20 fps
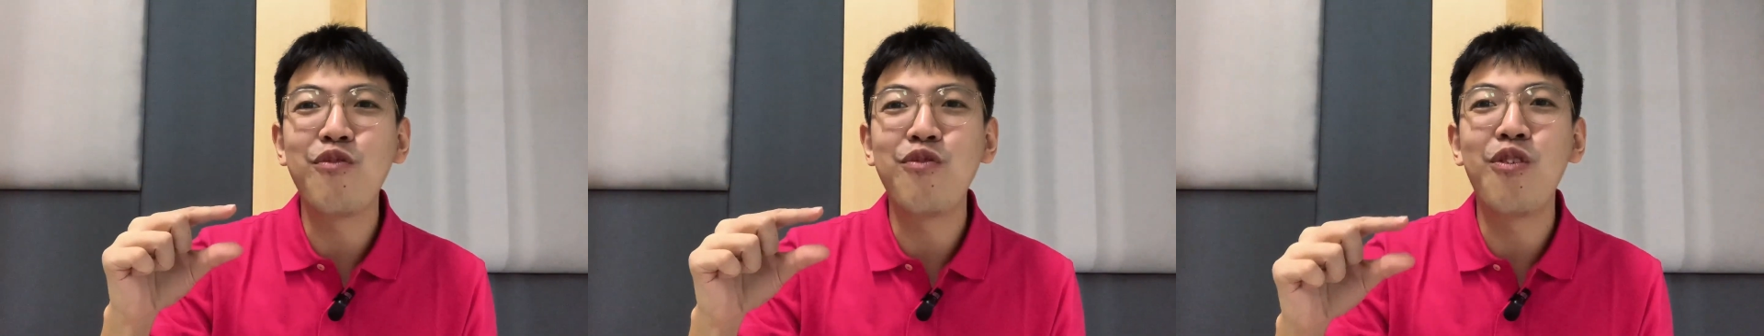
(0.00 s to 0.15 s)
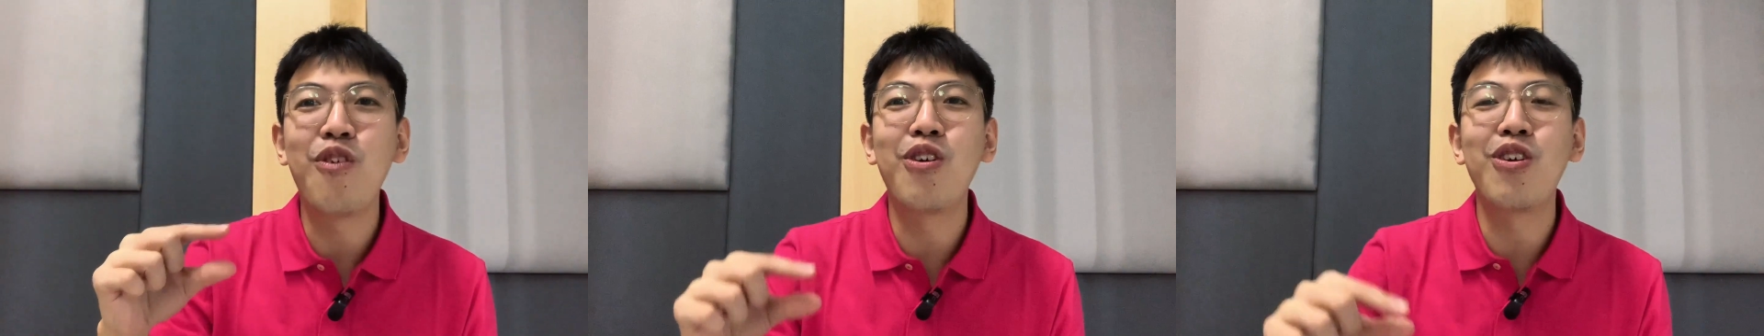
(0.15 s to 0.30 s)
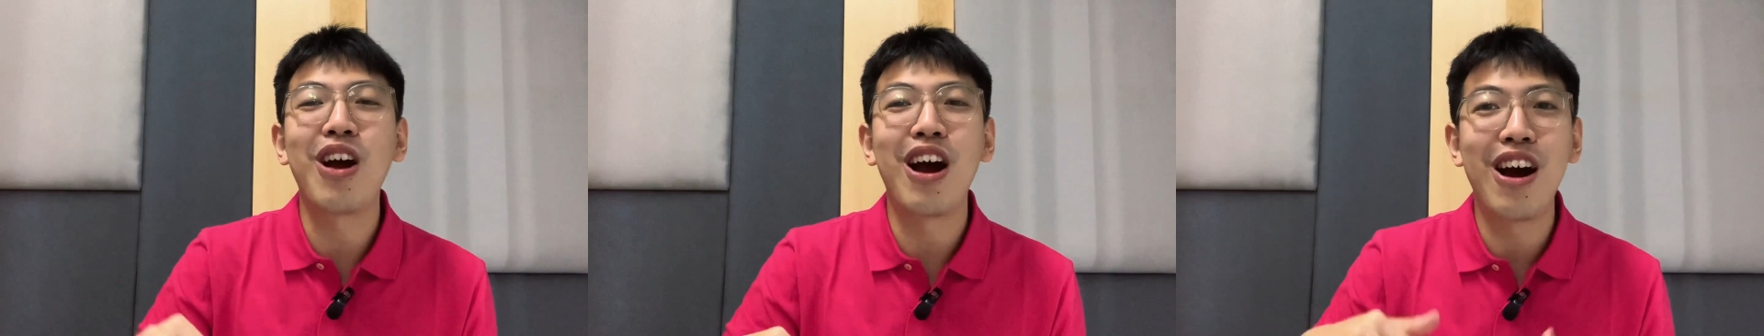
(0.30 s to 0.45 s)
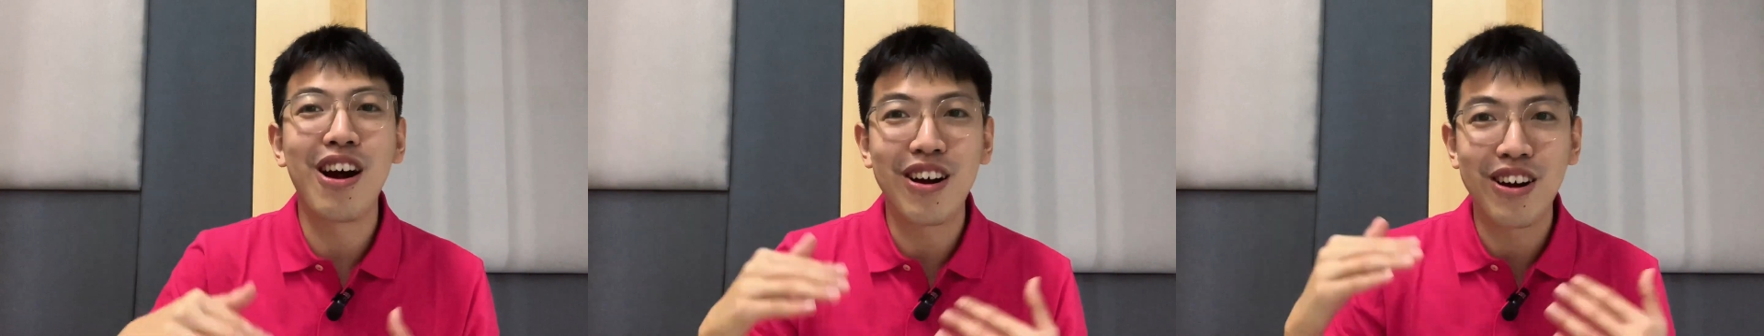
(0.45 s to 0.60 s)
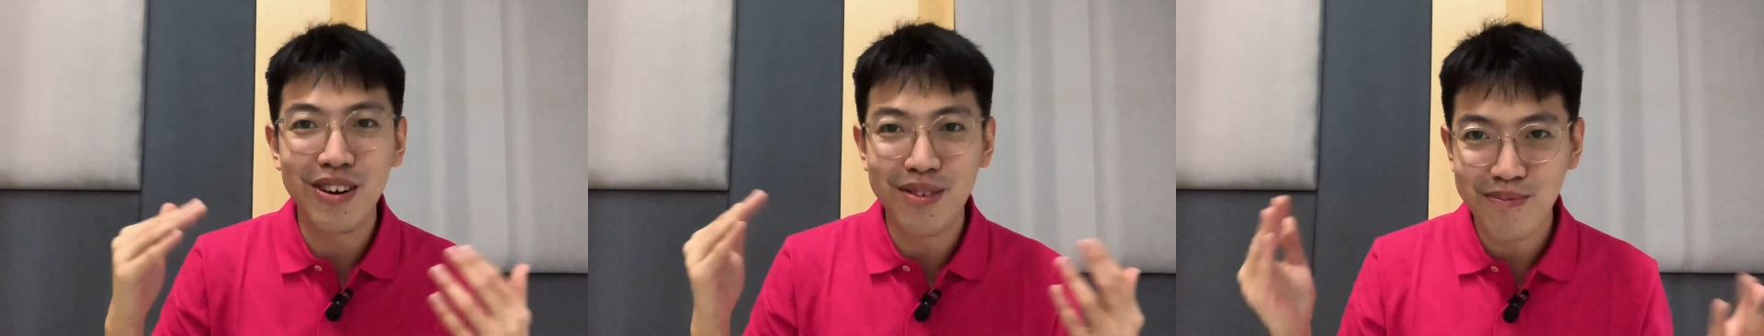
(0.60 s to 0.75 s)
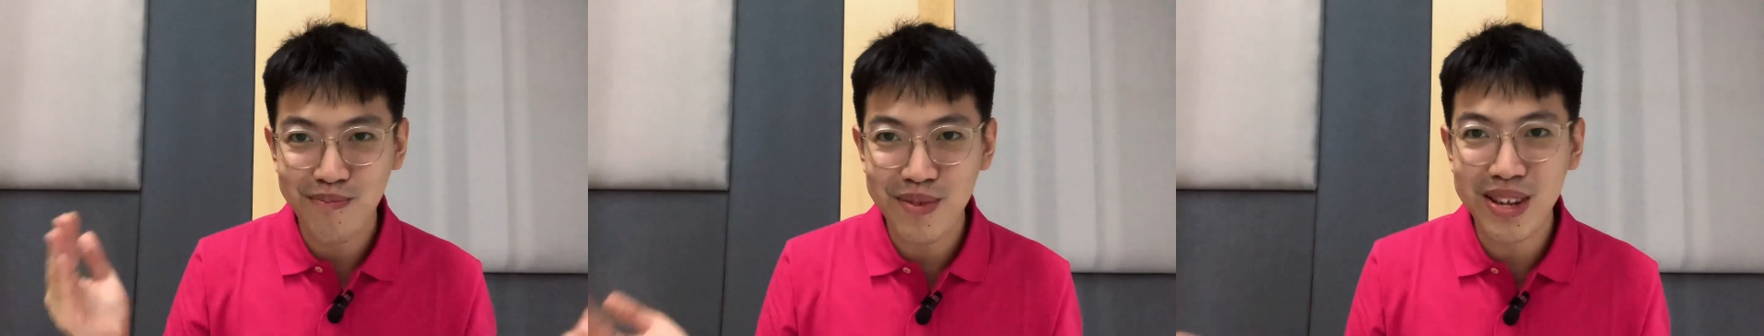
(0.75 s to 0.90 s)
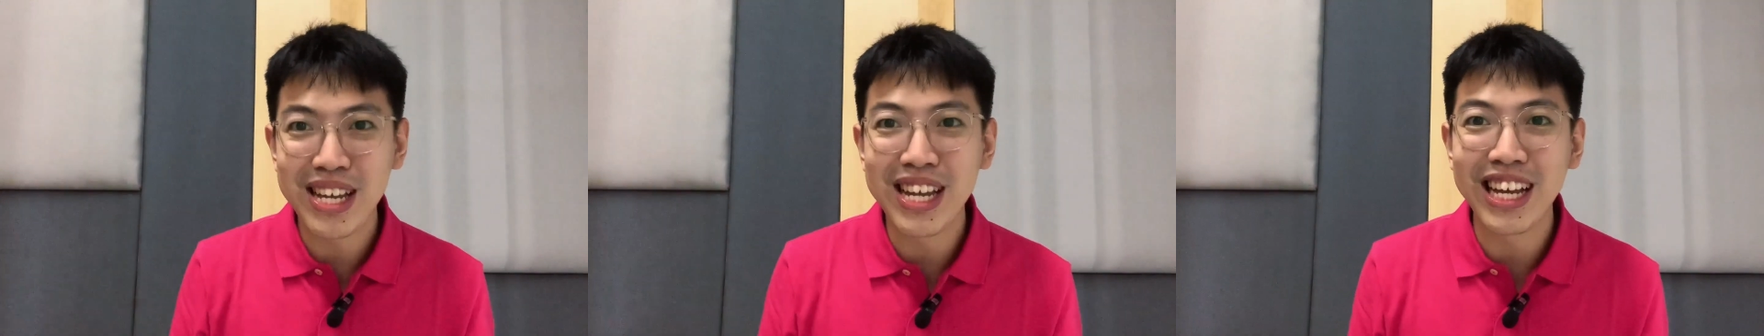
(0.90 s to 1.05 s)
4 are
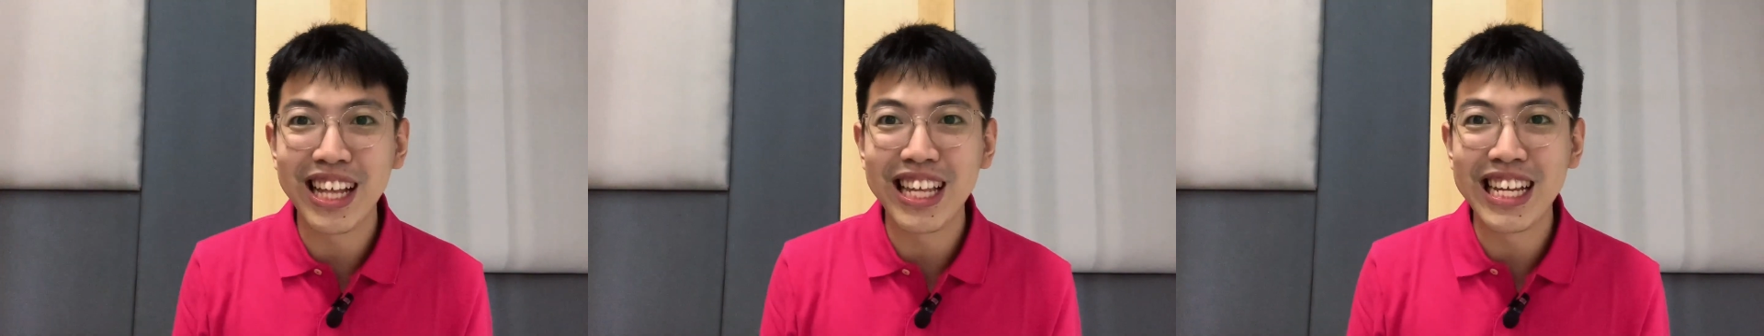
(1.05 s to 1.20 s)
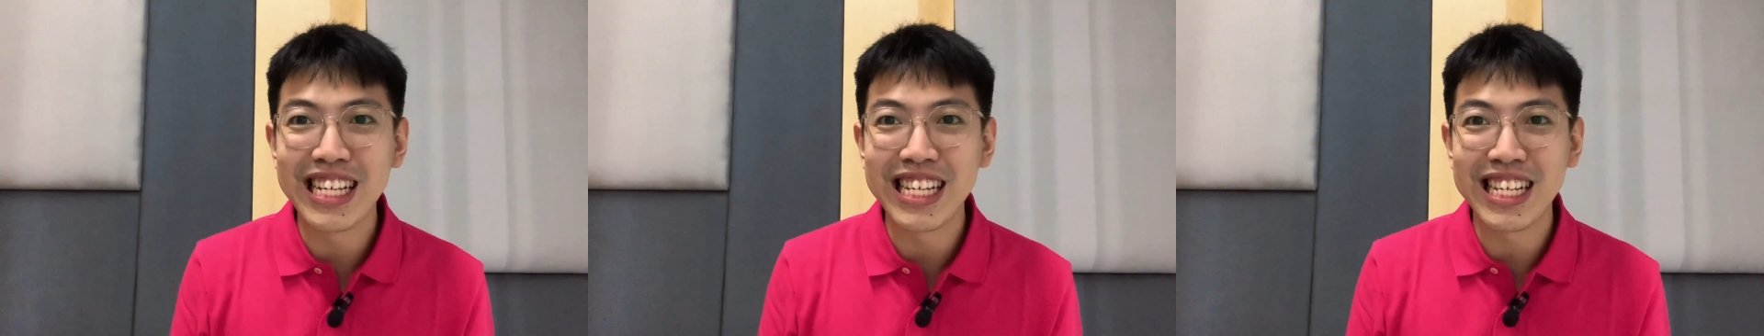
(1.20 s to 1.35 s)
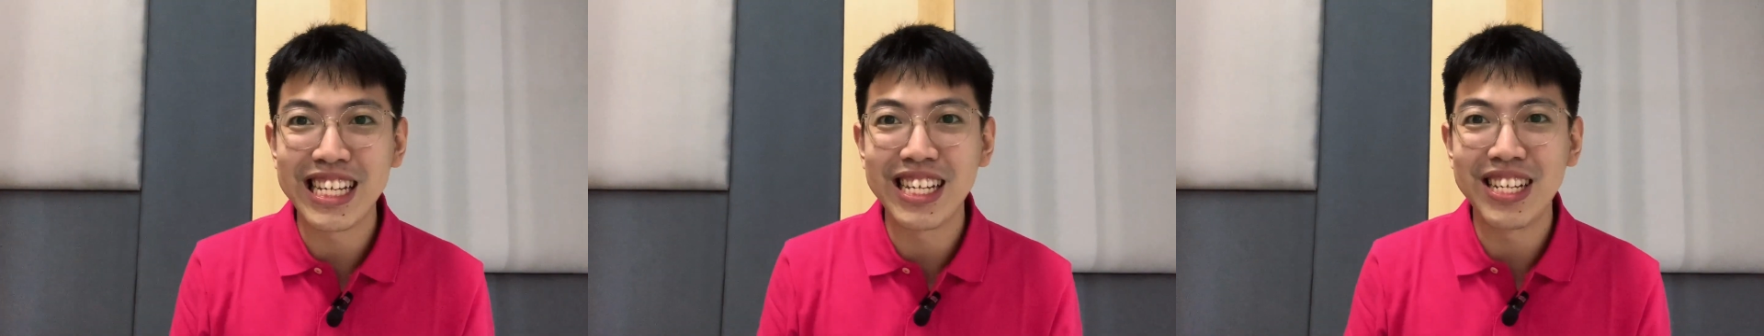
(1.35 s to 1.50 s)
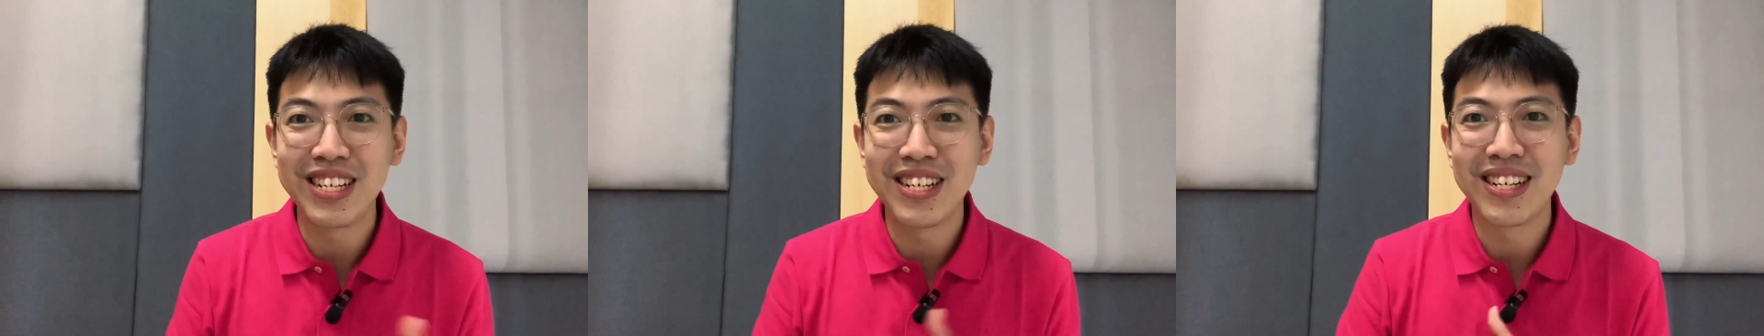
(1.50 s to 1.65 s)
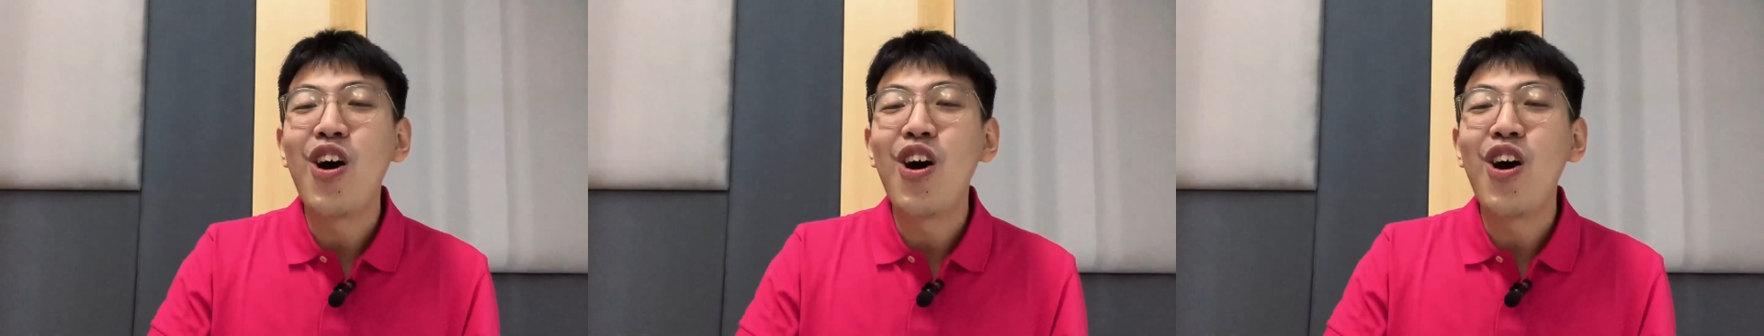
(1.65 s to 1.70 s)
meaningless.